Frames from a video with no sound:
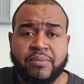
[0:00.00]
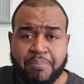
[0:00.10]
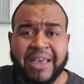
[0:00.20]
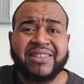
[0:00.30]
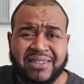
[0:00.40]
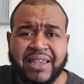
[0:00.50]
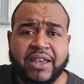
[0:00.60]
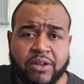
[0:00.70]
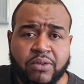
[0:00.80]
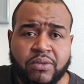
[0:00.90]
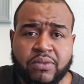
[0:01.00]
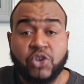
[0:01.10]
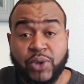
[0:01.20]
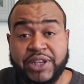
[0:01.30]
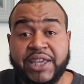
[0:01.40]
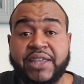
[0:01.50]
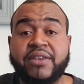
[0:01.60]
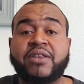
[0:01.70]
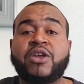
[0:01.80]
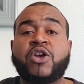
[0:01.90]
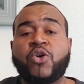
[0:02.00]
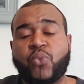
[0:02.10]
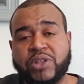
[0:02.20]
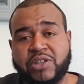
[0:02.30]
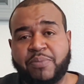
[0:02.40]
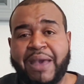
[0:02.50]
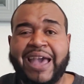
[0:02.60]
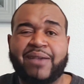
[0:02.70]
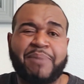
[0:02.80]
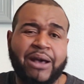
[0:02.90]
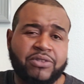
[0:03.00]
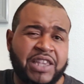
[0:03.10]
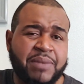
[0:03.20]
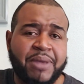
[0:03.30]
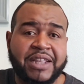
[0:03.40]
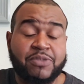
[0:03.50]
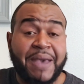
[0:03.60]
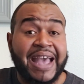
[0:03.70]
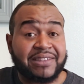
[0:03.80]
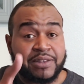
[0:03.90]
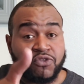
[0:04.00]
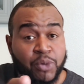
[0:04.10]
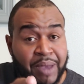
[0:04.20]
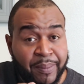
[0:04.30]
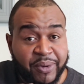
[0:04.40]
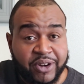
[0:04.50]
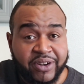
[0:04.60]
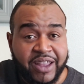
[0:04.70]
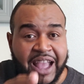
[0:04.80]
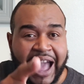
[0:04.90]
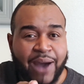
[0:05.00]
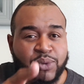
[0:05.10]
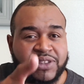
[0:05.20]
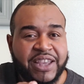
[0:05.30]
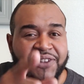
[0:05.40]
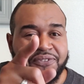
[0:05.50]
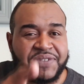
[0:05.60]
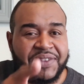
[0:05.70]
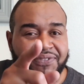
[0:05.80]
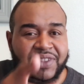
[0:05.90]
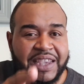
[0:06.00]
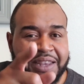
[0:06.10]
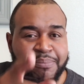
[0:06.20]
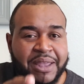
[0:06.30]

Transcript: make the sale. So he did, went to the back, about 10 minutes passed. And remember, I was there 15